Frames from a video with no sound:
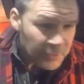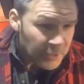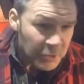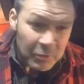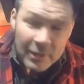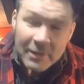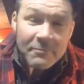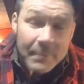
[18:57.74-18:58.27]

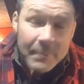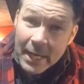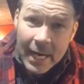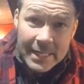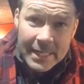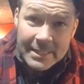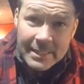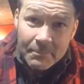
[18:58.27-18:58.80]
You leave
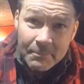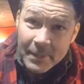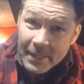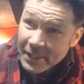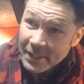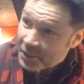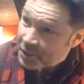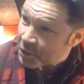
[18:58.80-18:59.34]
behind
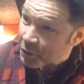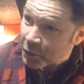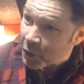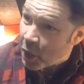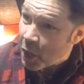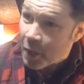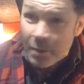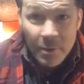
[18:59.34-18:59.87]
something. You're
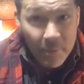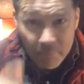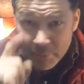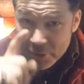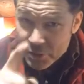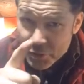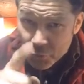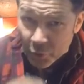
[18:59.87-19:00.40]
gone,
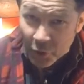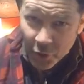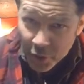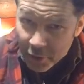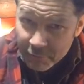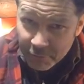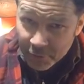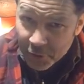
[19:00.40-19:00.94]
but you are
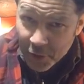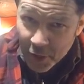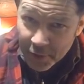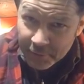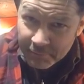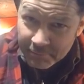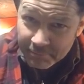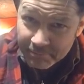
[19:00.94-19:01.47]
not
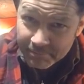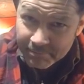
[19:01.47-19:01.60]
forgotten.